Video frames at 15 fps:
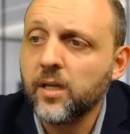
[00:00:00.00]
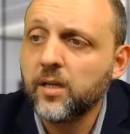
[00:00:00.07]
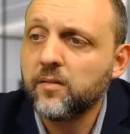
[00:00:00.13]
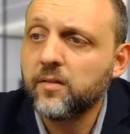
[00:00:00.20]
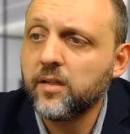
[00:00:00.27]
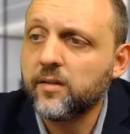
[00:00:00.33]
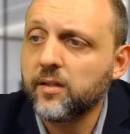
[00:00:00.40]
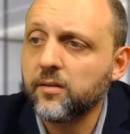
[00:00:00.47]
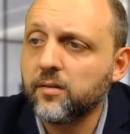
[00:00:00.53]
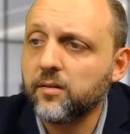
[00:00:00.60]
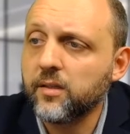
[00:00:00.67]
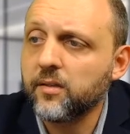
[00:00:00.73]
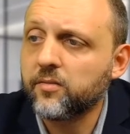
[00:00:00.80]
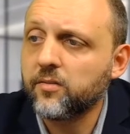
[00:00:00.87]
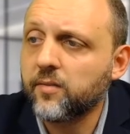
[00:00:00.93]
detailed
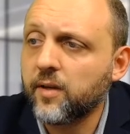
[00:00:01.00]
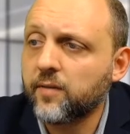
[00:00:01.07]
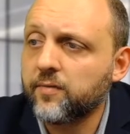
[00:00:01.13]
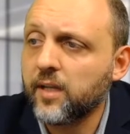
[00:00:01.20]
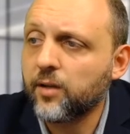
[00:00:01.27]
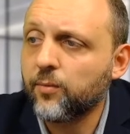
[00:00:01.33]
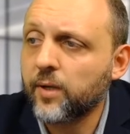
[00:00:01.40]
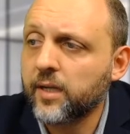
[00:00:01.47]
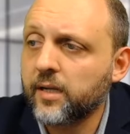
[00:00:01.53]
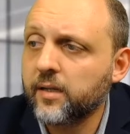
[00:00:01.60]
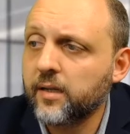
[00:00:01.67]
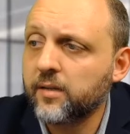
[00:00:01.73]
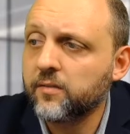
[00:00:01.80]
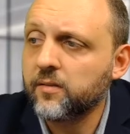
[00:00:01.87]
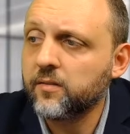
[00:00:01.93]
list of
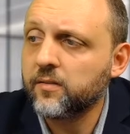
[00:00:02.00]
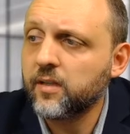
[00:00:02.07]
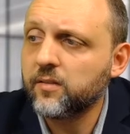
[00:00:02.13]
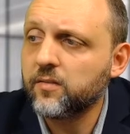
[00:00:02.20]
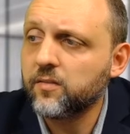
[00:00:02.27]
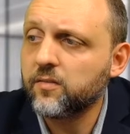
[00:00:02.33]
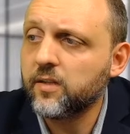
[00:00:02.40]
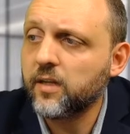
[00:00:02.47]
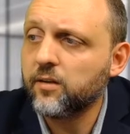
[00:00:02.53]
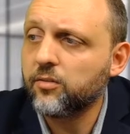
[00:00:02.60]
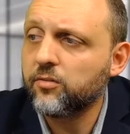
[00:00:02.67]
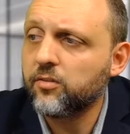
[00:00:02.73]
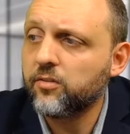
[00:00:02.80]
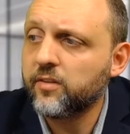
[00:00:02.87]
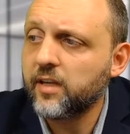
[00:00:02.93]
FDA-recognized consensus
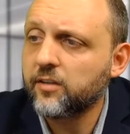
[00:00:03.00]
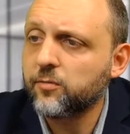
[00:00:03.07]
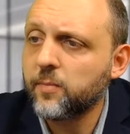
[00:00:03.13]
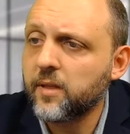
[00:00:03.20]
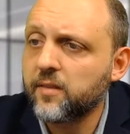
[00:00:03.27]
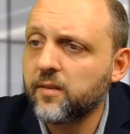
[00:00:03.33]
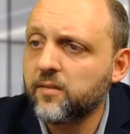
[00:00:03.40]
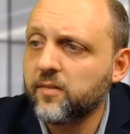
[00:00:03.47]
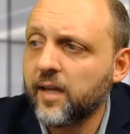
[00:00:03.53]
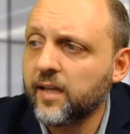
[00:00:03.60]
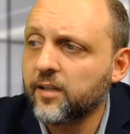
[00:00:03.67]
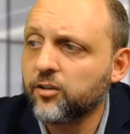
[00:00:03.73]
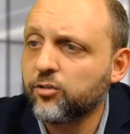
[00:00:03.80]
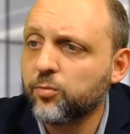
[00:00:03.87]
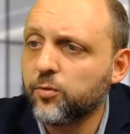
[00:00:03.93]
standards and test methods
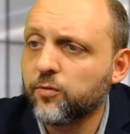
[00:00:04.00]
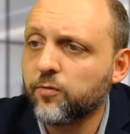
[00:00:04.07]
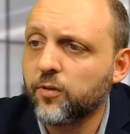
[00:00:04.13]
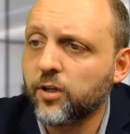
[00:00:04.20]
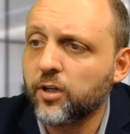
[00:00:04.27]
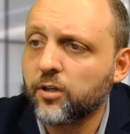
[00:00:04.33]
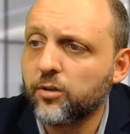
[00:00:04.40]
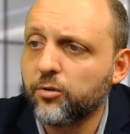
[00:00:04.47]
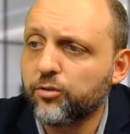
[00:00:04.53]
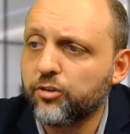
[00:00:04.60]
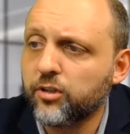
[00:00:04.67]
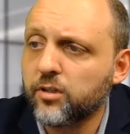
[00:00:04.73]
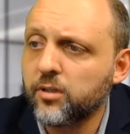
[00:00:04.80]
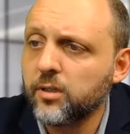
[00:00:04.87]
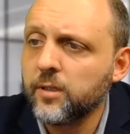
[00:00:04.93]
eligible for
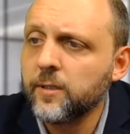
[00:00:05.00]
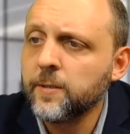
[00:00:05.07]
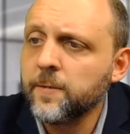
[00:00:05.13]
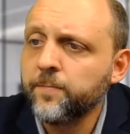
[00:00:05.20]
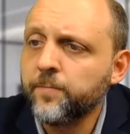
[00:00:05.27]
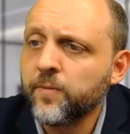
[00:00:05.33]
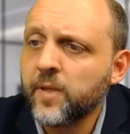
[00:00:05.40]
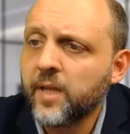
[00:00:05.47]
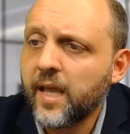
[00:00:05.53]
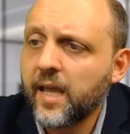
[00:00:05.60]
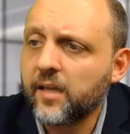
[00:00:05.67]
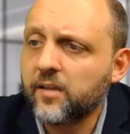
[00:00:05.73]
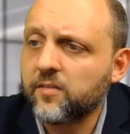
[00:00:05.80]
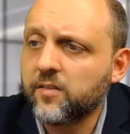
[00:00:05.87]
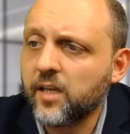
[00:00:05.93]
inclusion,
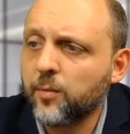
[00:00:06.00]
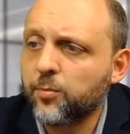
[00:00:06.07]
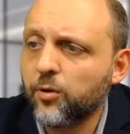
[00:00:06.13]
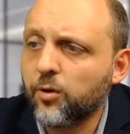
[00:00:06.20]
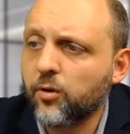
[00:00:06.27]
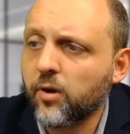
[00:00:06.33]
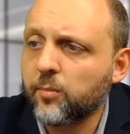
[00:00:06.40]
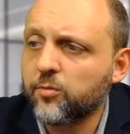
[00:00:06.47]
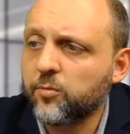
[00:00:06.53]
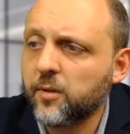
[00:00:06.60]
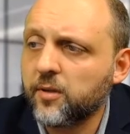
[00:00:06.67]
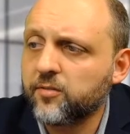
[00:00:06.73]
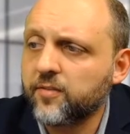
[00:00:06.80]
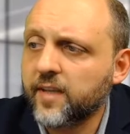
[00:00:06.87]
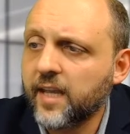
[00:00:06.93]
ASCA program
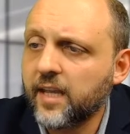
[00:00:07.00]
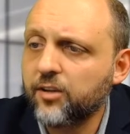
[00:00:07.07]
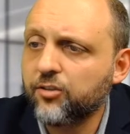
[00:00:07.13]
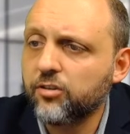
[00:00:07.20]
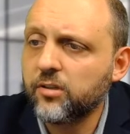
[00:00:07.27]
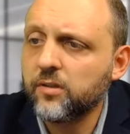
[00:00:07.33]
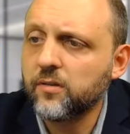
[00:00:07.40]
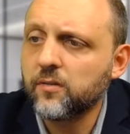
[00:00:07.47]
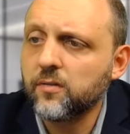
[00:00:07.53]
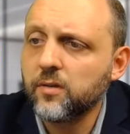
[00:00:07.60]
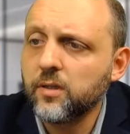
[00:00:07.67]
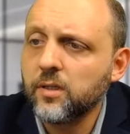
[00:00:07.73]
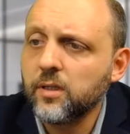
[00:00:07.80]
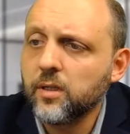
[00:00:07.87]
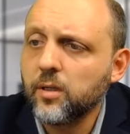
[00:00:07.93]
specifications,
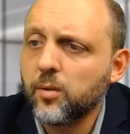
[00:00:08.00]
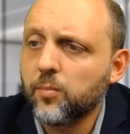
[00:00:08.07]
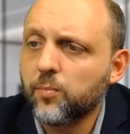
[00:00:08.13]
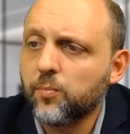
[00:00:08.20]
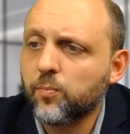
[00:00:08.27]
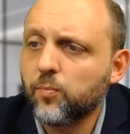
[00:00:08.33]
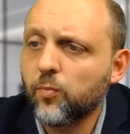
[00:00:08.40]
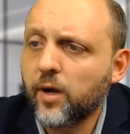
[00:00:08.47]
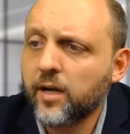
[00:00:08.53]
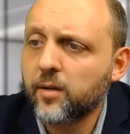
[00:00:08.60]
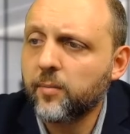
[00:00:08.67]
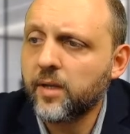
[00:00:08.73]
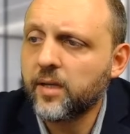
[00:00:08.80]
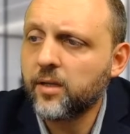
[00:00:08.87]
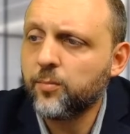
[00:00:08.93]

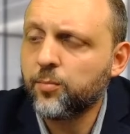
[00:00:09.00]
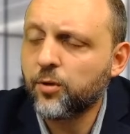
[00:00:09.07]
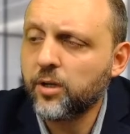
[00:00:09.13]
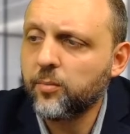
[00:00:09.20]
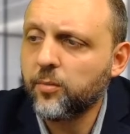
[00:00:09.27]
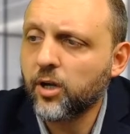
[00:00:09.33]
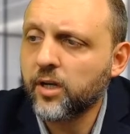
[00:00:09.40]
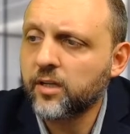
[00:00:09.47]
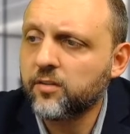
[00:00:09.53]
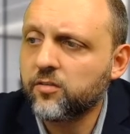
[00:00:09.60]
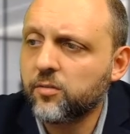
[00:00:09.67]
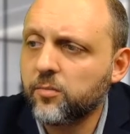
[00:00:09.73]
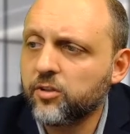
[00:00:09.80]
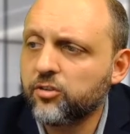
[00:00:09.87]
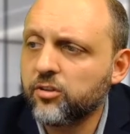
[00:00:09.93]
recommended pre-market
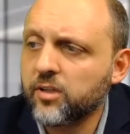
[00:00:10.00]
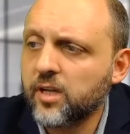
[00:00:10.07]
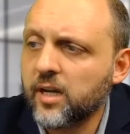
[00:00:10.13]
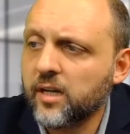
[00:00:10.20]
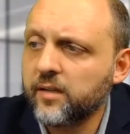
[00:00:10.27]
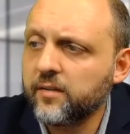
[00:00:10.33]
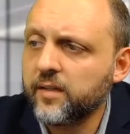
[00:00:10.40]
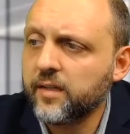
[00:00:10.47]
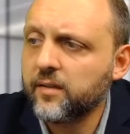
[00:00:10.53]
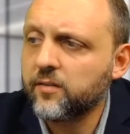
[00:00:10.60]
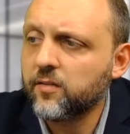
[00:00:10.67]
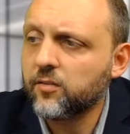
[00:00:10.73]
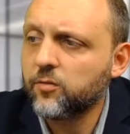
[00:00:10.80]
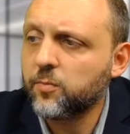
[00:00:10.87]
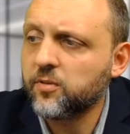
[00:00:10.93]
submission contents
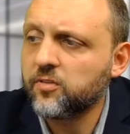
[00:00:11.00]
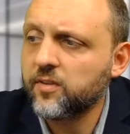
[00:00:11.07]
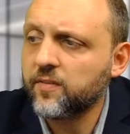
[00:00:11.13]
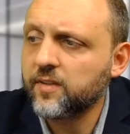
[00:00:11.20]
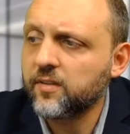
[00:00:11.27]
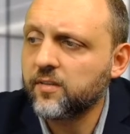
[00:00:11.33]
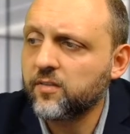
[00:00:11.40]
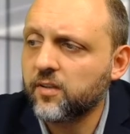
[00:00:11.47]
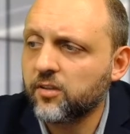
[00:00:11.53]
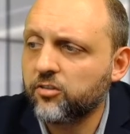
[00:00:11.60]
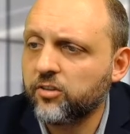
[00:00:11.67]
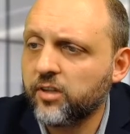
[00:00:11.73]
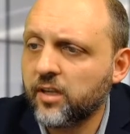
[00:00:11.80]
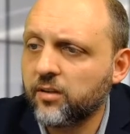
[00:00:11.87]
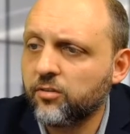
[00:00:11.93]
specific to such
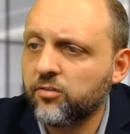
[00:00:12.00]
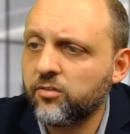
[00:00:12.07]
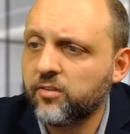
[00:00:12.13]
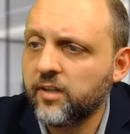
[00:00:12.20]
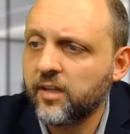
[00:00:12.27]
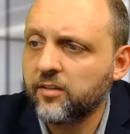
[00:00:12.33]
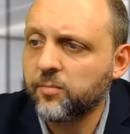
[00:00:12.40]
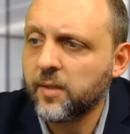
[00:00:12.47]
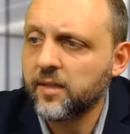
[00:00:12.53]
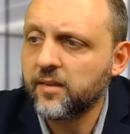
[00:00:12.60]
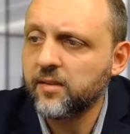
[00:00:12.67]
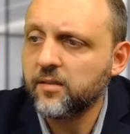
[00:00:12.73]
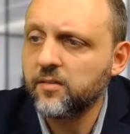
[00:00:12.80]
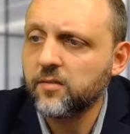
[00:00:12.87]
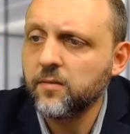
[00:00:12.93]
standards and test
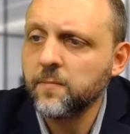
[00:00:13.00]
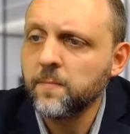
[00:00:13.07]
methods,